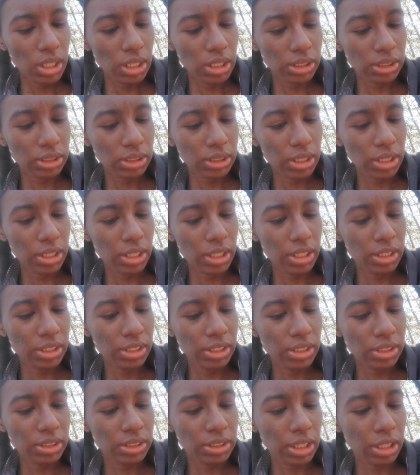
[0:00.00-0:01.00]
I said,
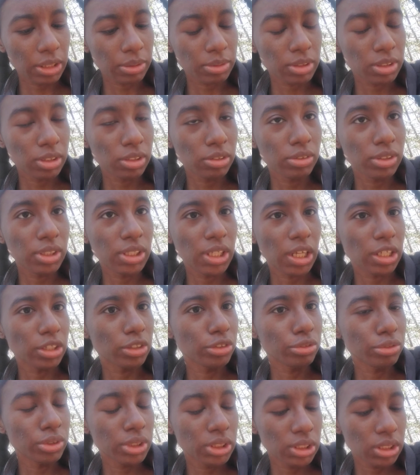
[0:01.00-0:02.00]
yes, absolutely, I
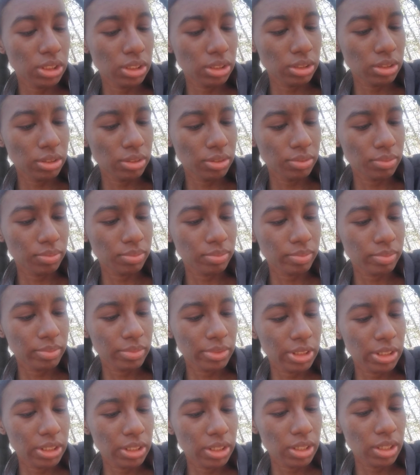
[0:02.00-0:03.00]
do sing.
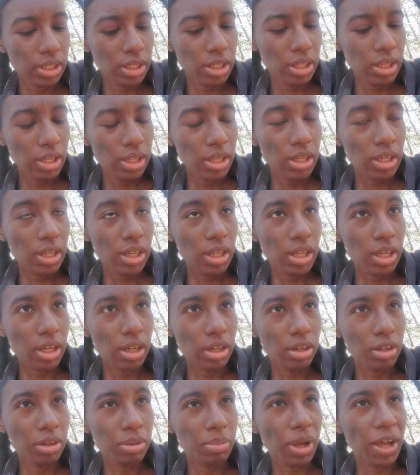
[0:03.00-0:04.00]

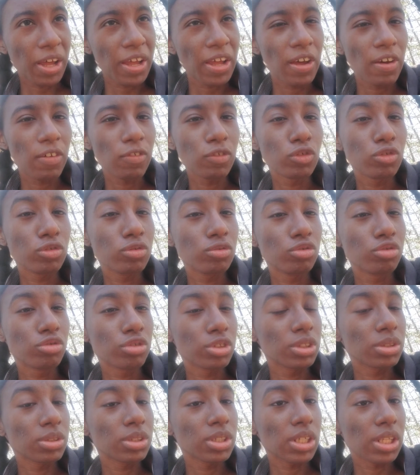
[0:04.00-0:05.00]
Um, I have a
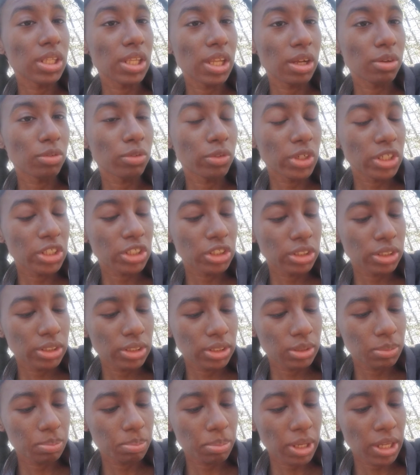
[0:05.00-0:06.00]
dream collaborations
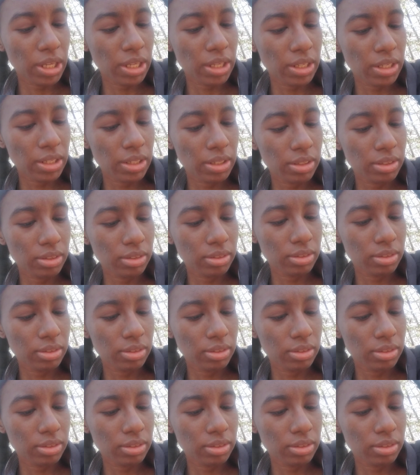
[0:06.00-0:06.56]
in mind.